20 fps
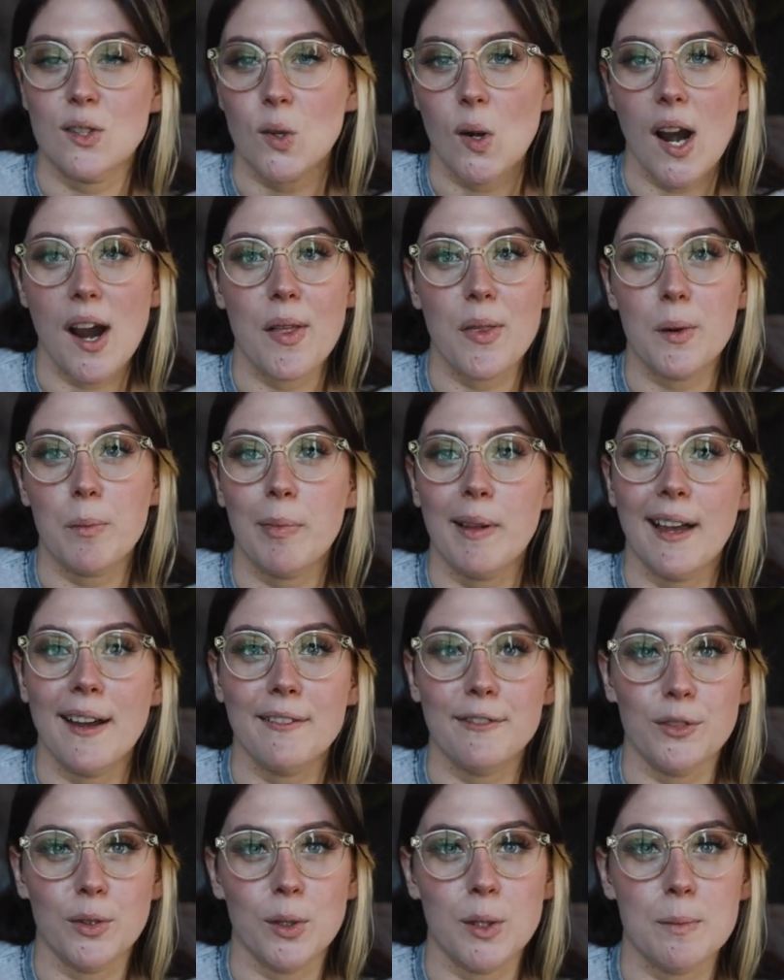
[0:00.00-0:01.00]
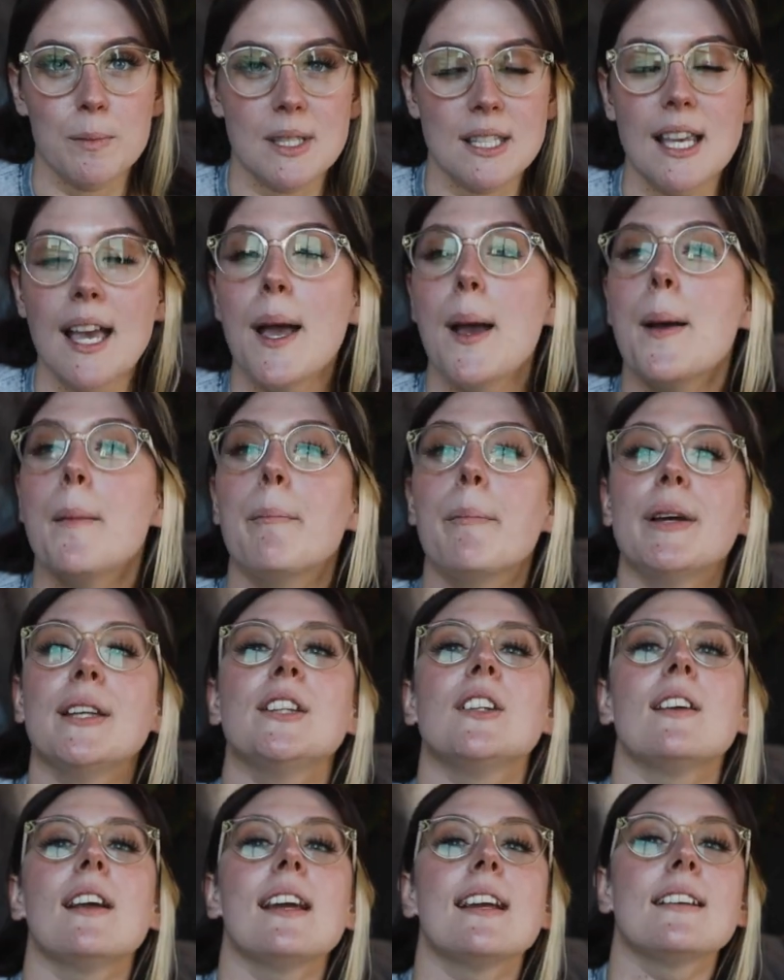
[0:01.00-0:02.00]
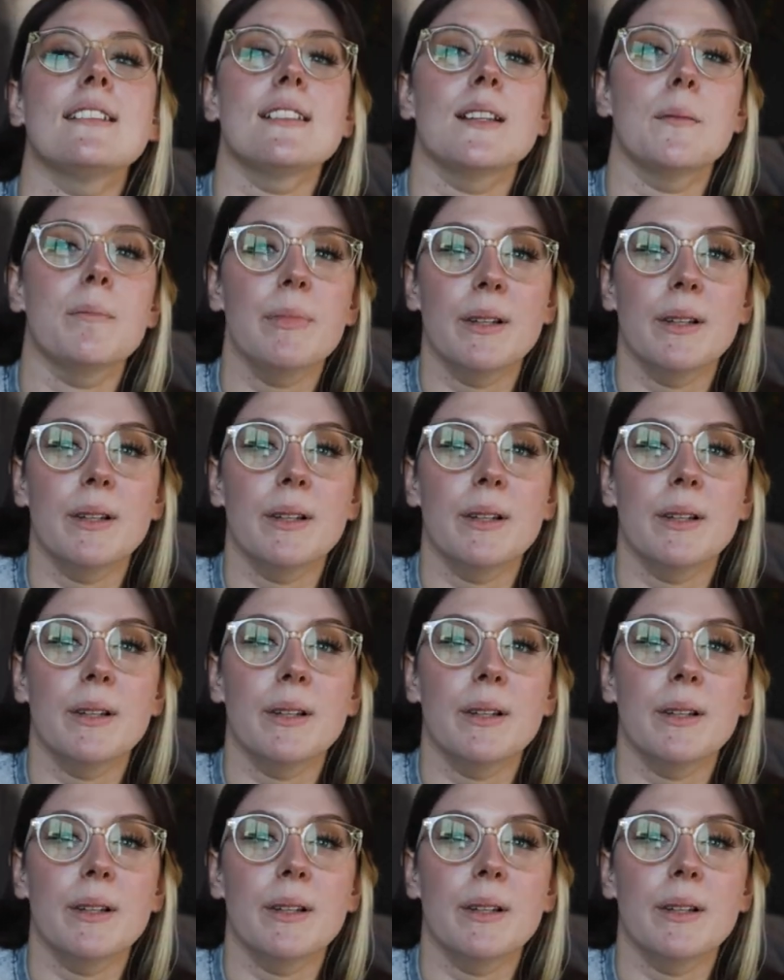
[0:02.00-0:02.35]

Try other platforms put your eggs in a